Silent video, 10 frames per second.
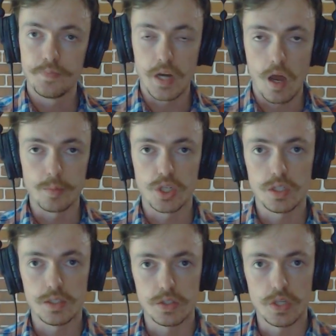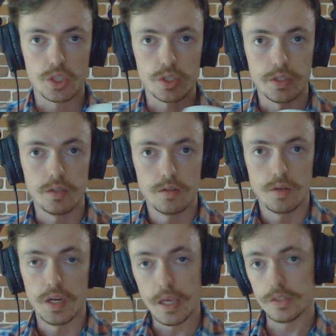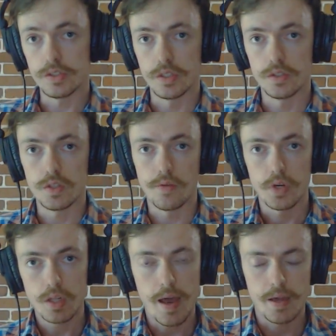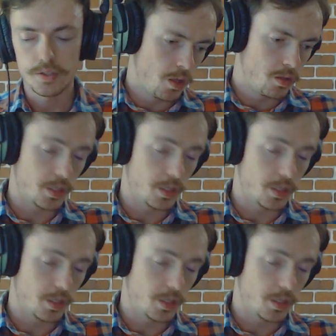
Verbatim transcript: An object is essentially an instance of a class.